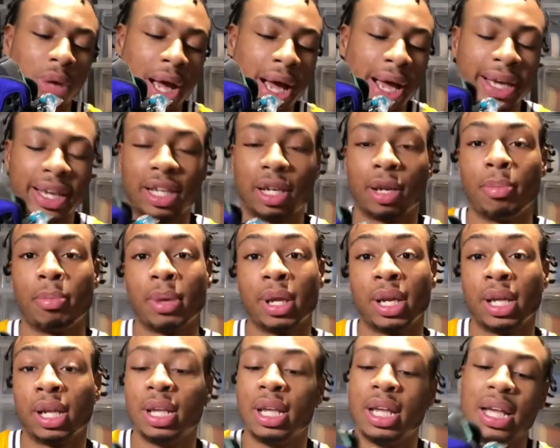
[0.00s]
I can admit
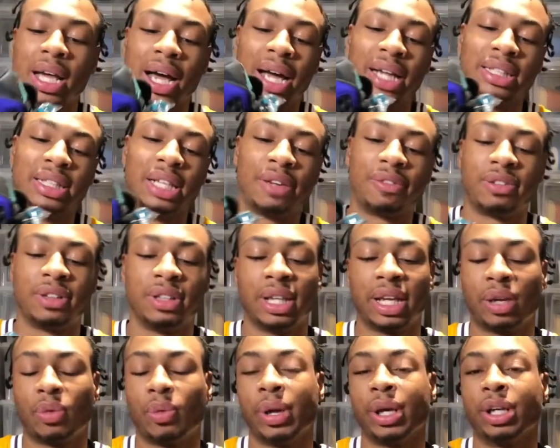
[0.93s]
it. I definitely
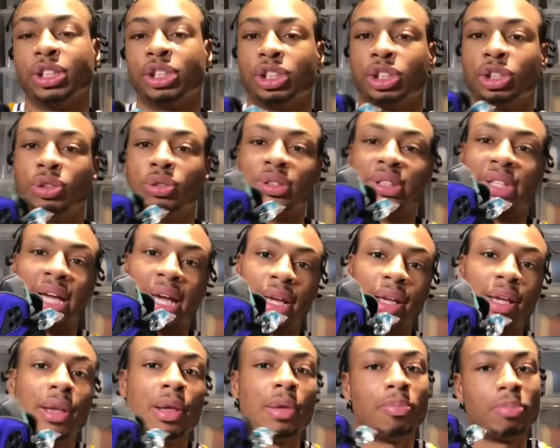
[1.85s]
like wearing shoes that
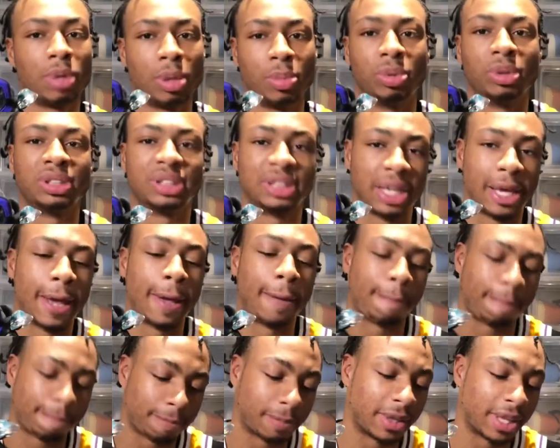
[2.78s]
people say,
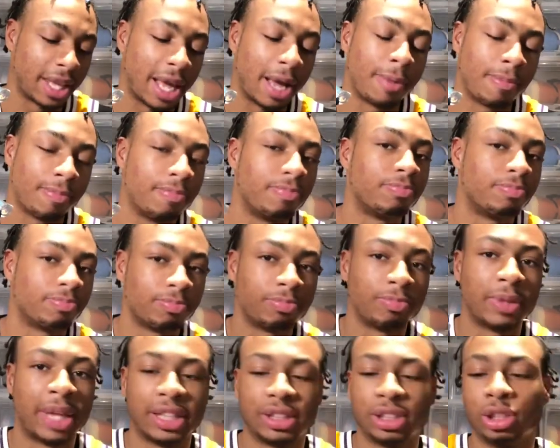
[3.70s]
yep,
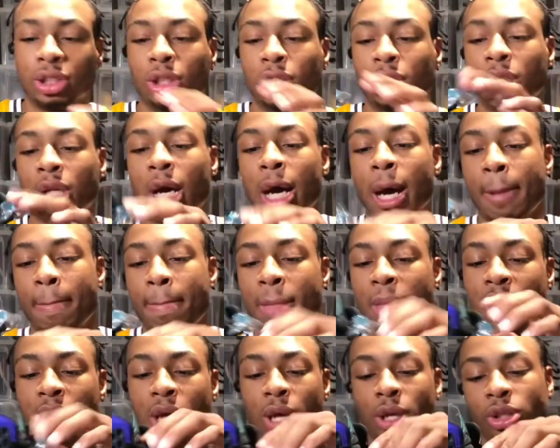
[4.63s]
that's a good cop.
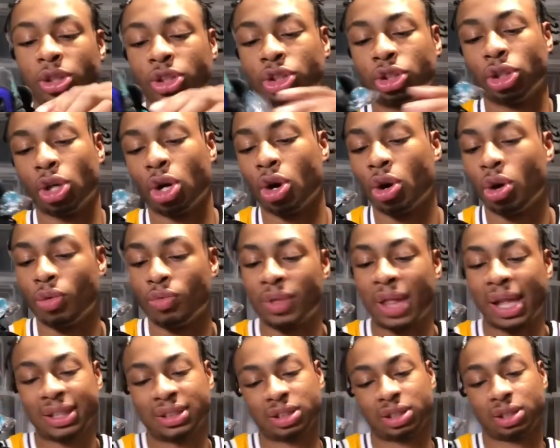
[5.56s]
So
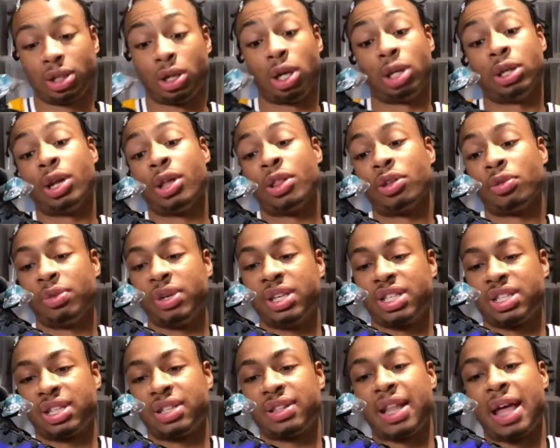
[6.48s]
that's another
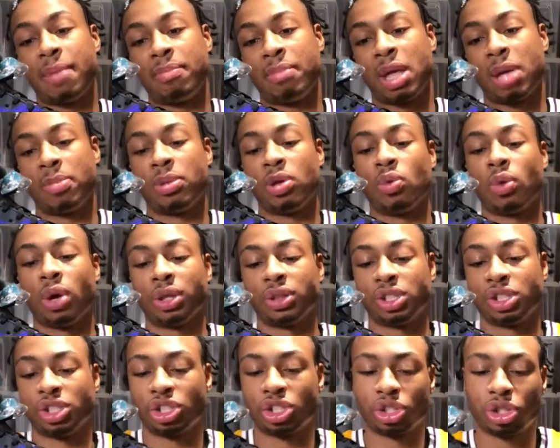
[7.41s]
reason that made me want
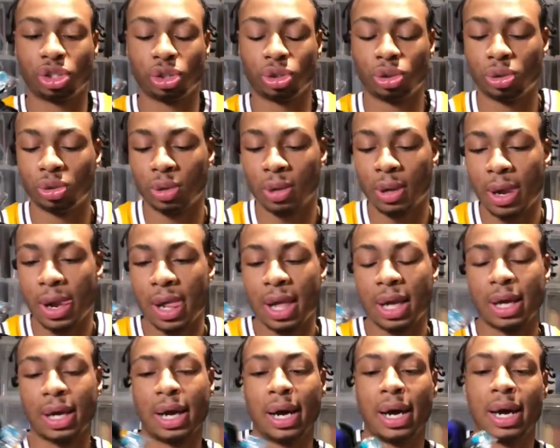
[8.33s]
this shoe.
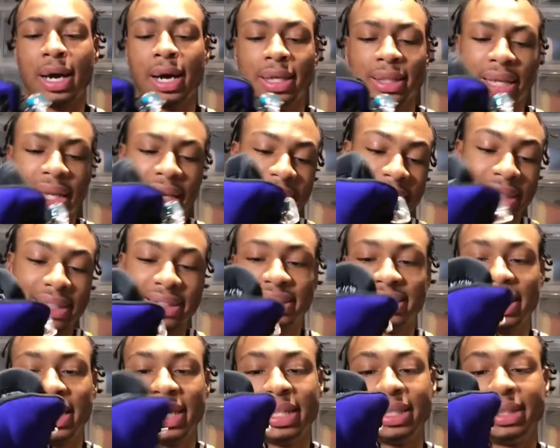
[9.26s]
Uh, like I
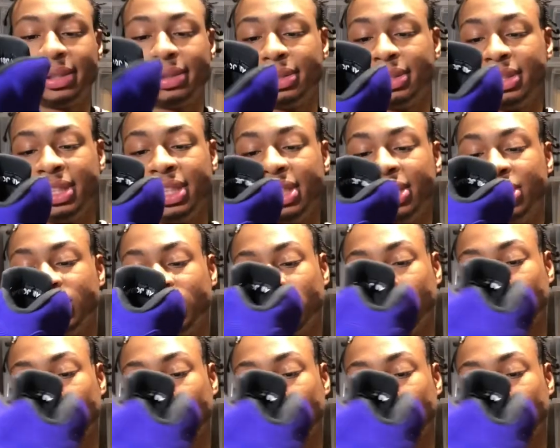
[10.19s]
said, these